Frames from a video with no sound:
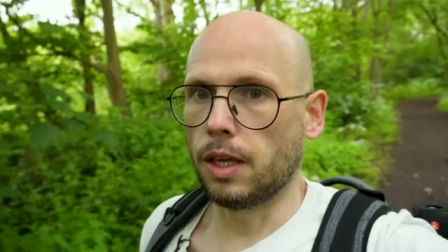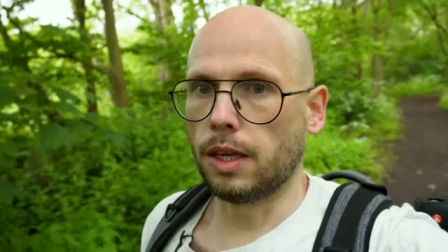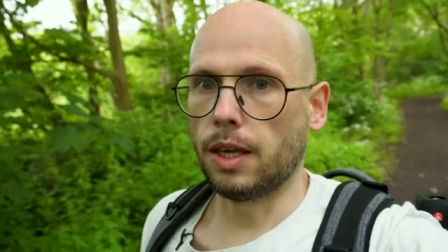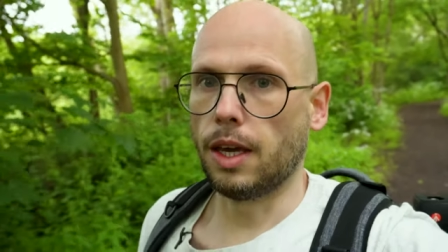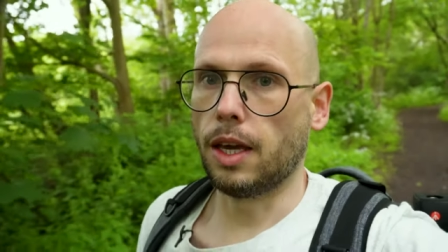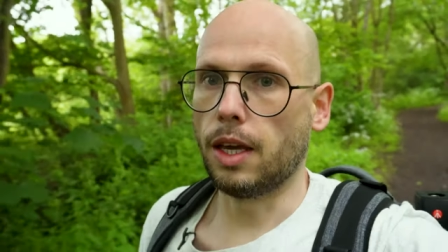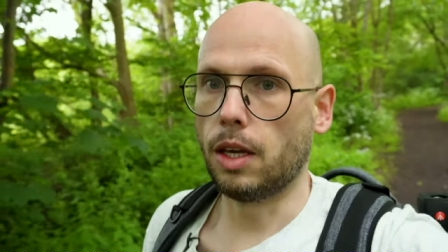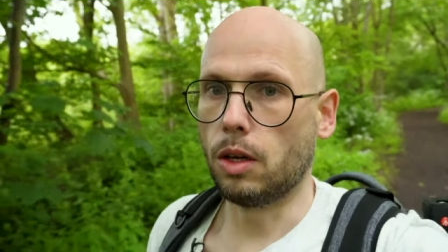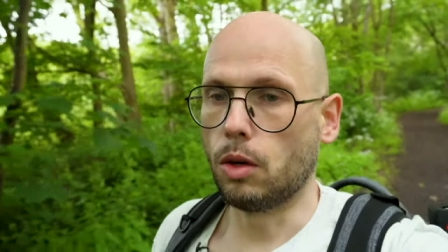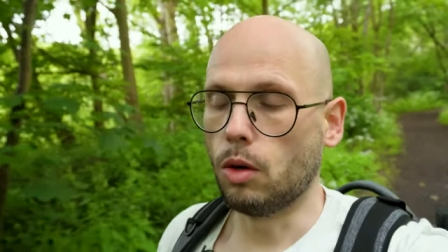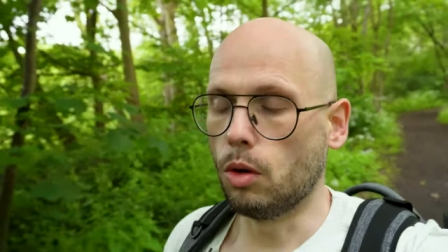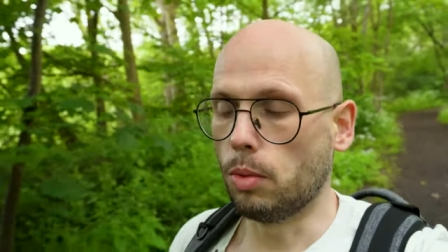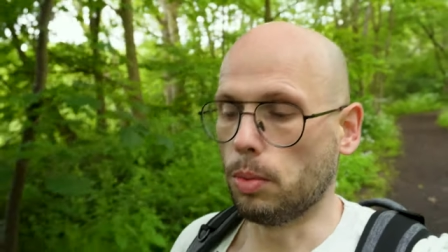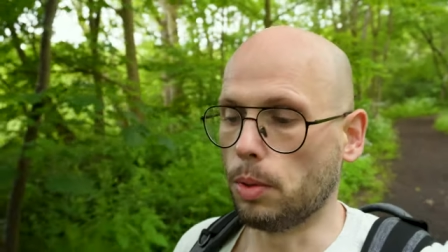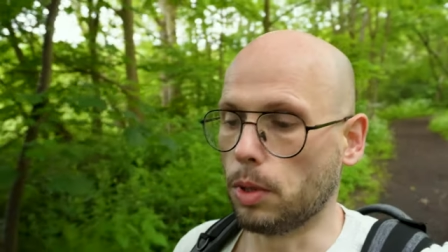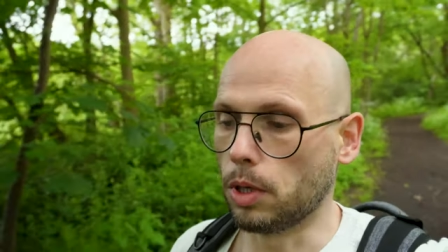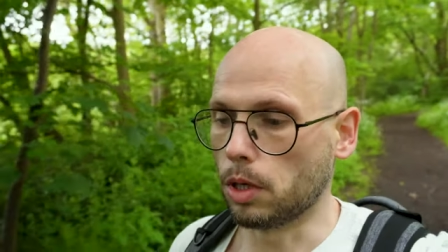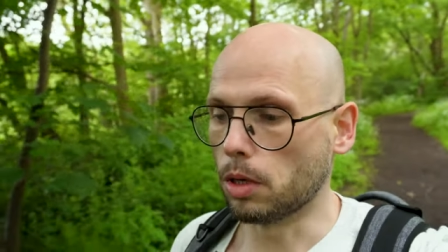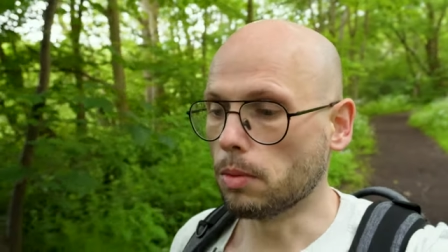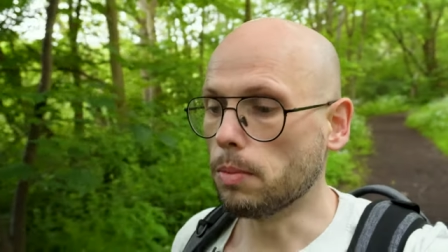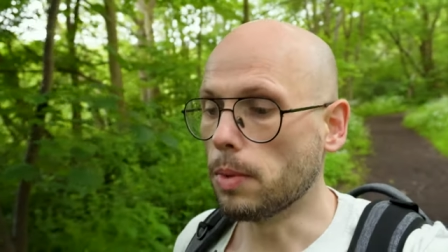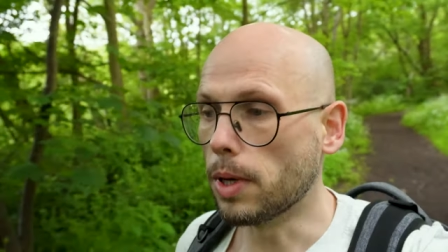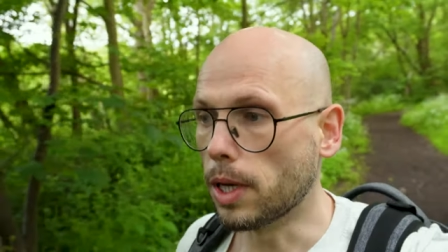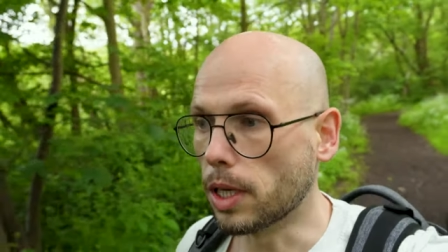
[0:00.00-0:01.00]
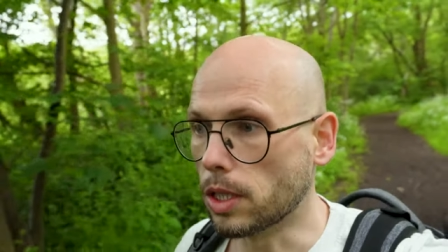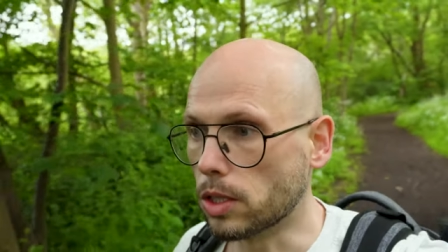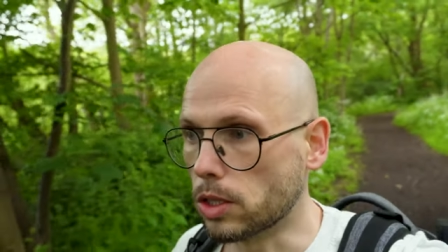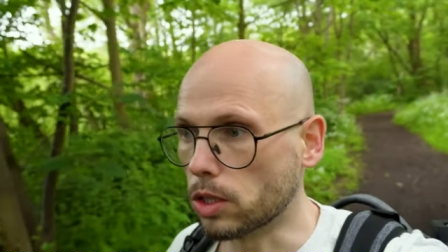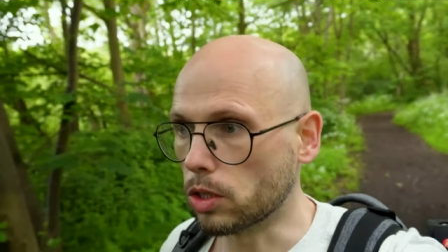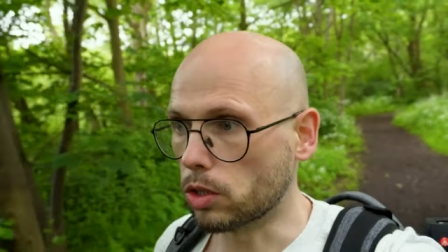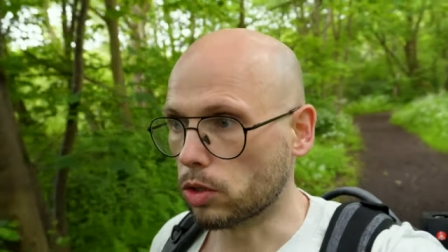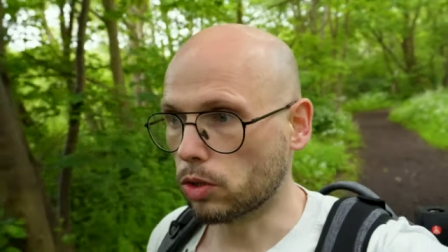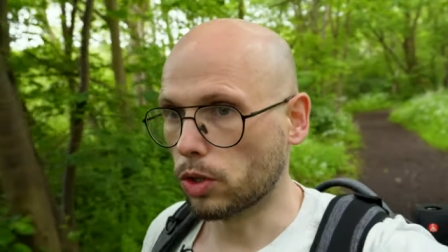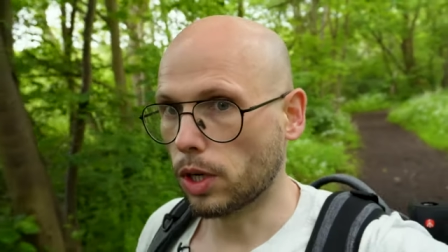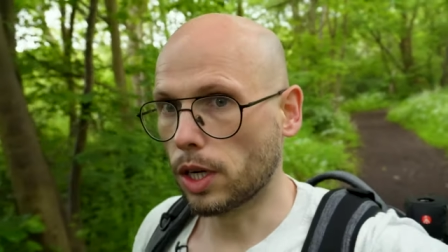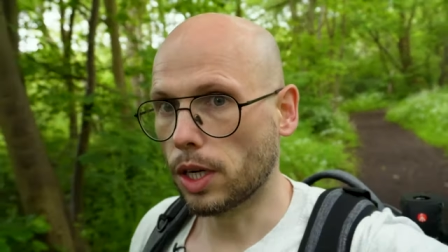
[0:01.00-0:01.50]
getting up and committing
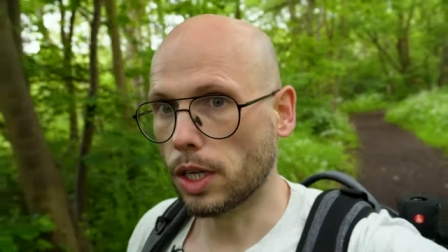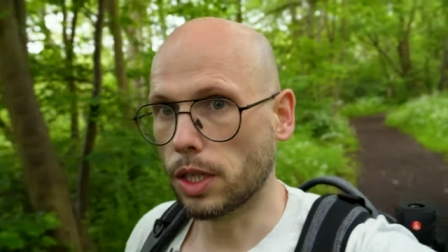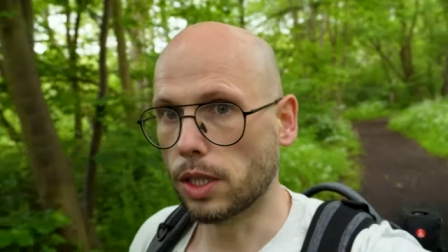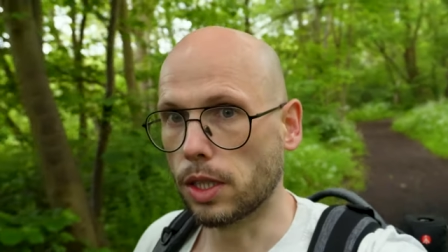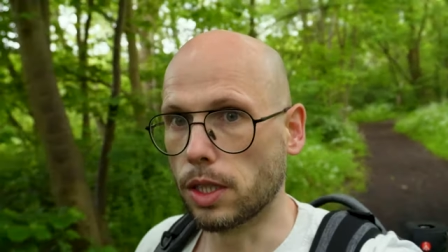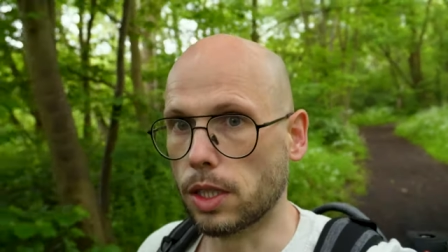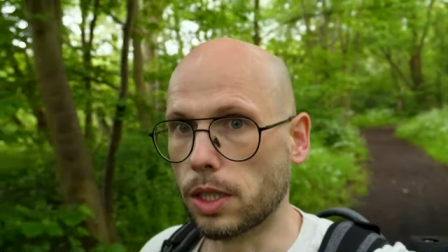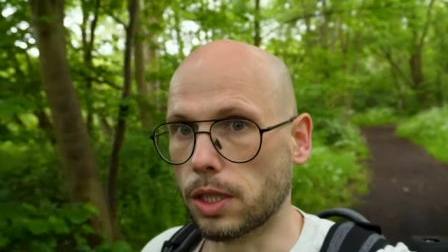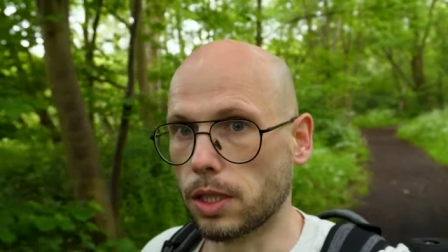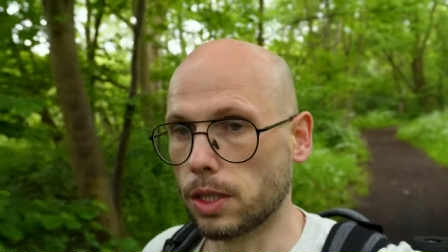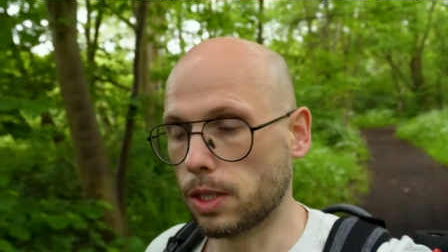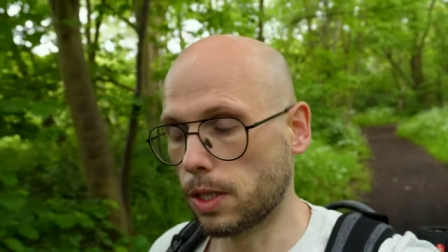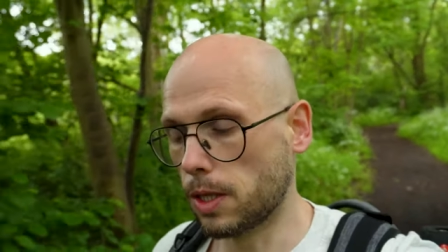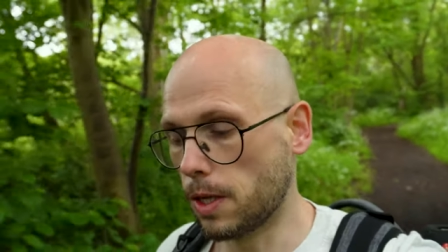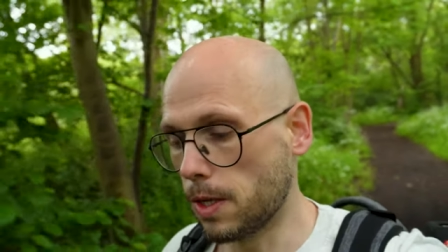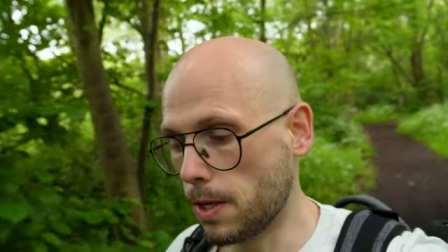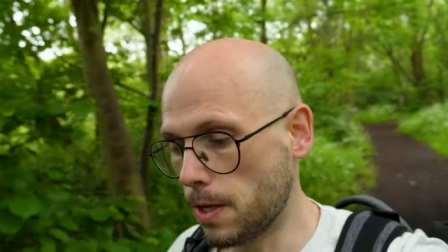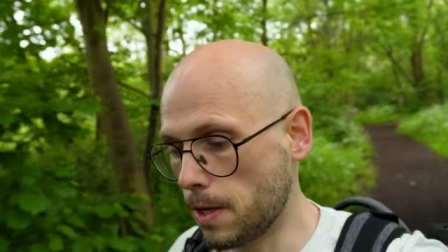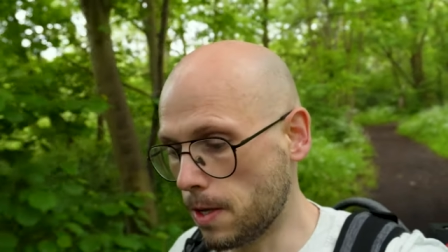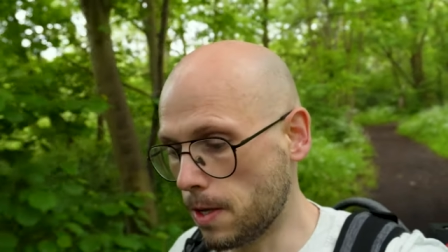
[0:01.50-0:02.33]
to creating these,